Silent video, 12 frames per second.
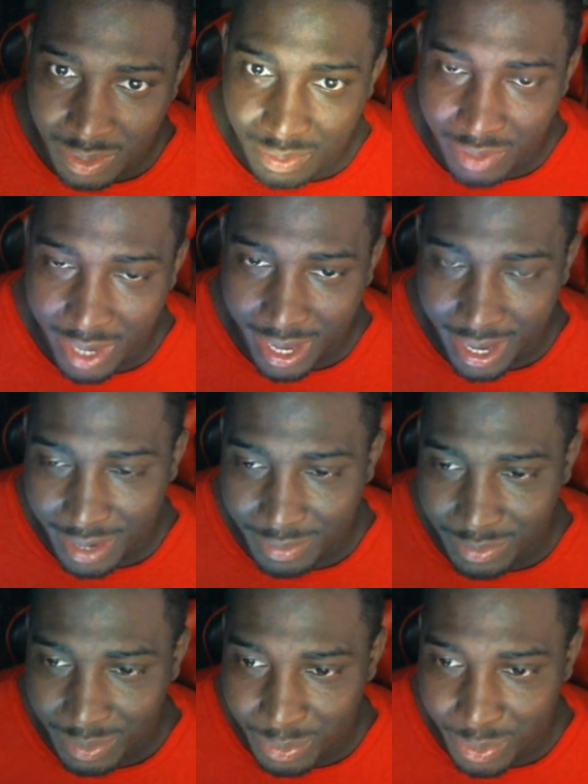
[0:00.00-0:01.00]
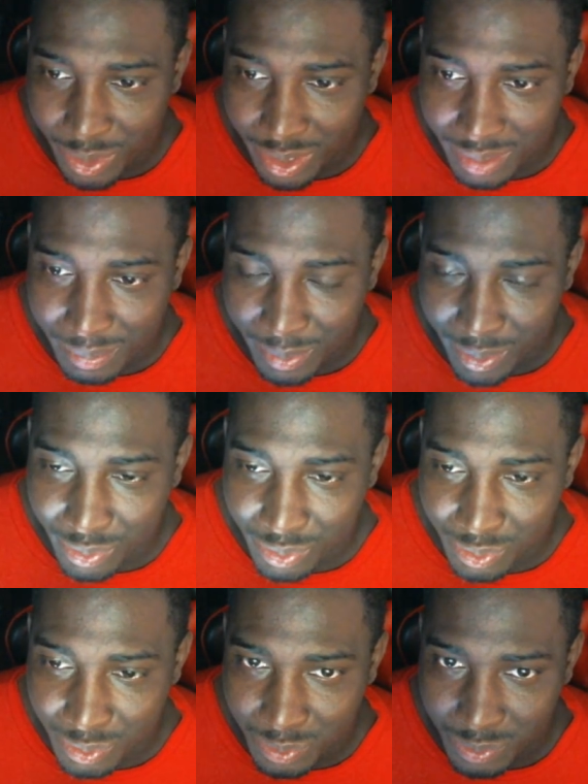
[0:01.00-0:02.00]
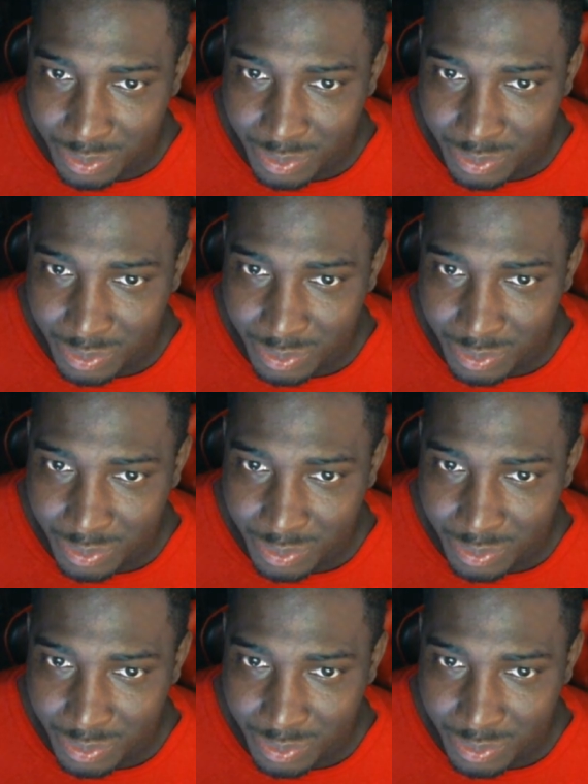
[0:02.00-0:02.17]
Five, hey boy, Burku.